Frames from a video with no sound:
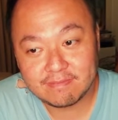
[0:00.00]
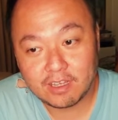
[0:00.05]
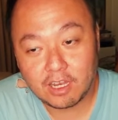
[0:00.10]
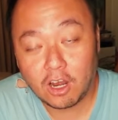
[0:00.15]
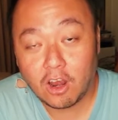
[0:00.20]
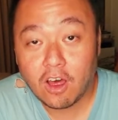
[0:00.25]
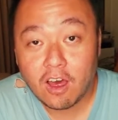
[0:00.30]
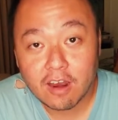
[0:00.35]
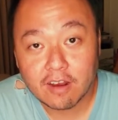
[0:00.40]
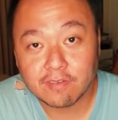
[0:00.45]
a
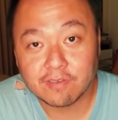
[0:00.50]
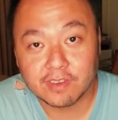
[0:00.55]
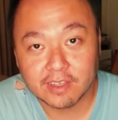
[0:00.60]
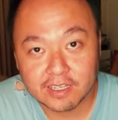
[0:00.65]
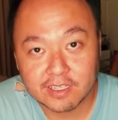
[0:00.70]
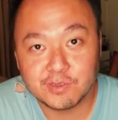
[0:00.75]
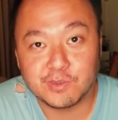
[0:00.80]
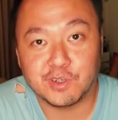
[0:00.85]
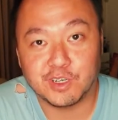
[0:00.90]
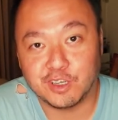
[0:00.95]
lot of
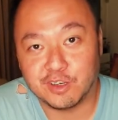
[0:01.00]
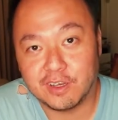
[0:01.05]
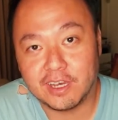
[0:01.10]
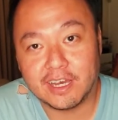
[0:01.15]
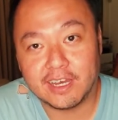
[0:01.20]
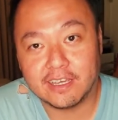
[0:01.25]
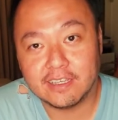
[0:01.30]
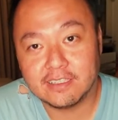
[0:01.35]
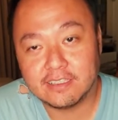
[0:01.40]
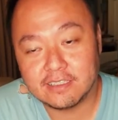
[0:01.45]
things for you
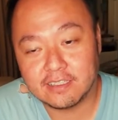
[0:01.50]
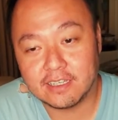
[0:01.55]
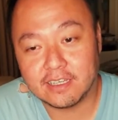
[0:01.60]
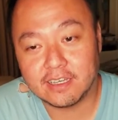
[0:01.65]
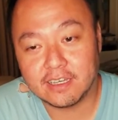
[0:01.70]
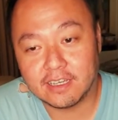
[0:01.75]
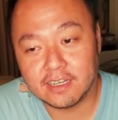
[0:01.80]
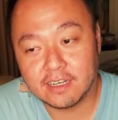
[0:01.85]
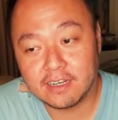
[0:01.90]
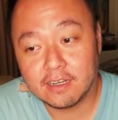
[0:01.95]
guys,
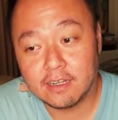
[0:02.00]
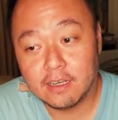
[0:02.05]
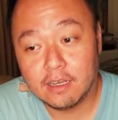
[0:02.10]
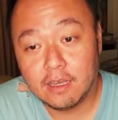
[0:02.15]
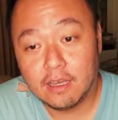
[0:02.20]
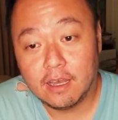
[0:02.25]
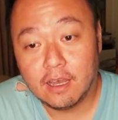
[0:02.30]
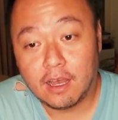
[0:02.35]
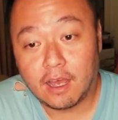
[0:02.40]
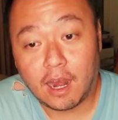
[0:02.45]
and
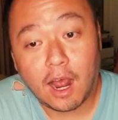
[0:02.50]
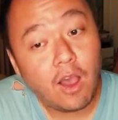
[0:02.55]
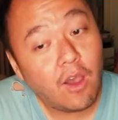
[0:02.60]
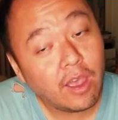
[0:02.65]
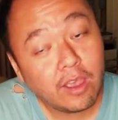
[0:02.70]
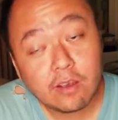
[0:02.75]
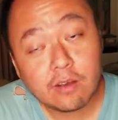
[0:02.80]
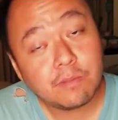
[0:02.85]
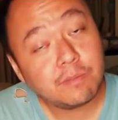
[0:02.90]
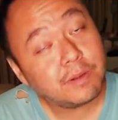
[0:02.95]
now
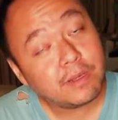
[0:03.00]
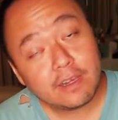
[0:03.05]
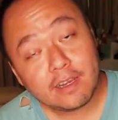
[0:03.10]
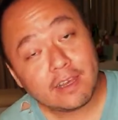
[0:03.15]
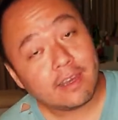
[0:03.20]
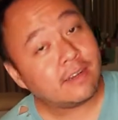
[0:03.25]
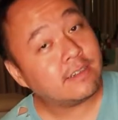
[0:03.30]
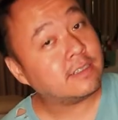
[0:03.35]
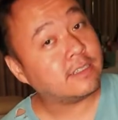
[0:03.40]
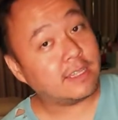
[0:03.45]
I
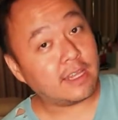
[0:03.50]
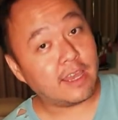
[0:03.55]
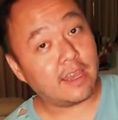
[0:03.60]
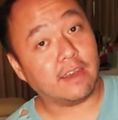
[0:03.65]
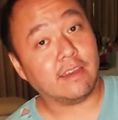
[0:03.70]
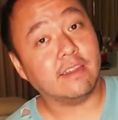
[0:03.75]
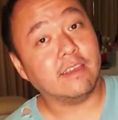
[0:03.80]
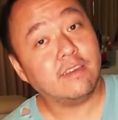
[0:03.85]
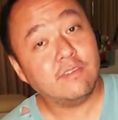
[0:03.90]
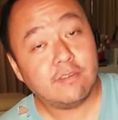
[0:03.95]
completely
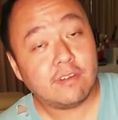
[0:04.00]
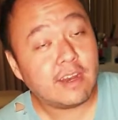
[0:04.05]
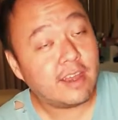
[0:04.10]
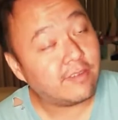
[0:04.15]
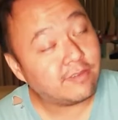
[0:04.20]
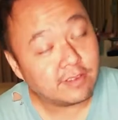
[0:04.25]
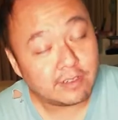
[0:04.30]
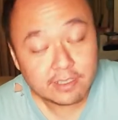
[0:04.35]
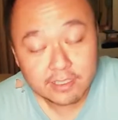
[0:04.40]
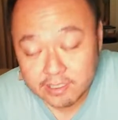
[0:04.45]
understand even
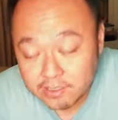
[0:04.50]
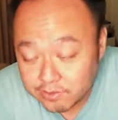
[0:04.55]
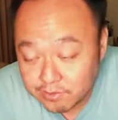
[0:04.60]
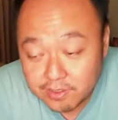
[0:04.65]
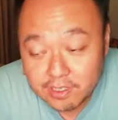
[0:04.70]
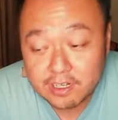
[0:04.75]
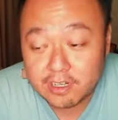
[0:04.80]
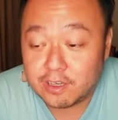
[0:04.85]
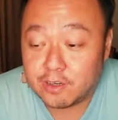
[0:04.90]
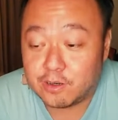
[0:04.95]
after this
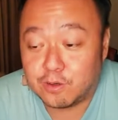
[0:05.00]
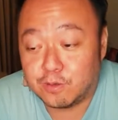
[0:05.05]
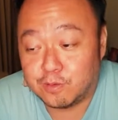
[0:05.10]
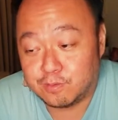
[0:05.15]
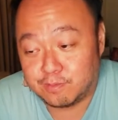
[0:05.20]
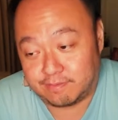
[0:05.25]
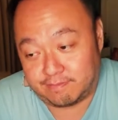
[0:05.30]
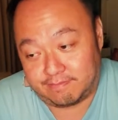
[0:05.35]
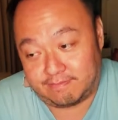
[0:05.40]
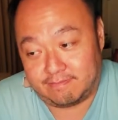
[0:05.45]

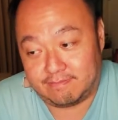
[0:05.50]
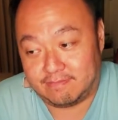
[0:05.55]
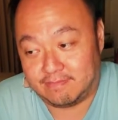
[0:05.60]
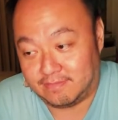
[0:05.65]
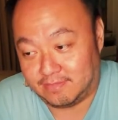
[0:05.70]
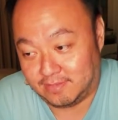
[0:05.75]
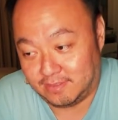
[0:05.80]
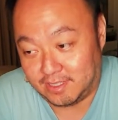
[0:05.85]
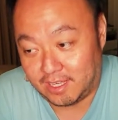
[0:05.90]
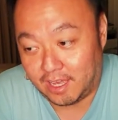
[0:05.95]
video.
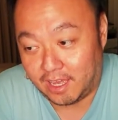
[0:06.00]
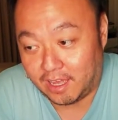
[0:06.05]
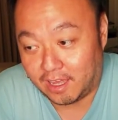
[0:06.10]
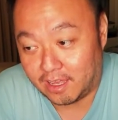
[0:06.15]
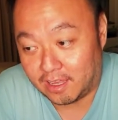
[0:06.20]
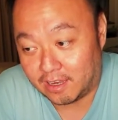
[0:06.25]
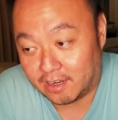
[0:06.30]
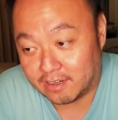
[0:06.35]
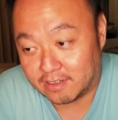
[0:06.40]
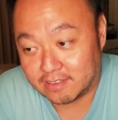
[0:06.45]

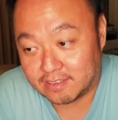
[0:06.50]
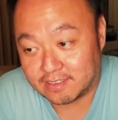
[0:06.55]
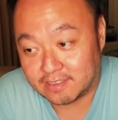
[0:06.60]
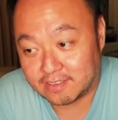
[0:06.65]
And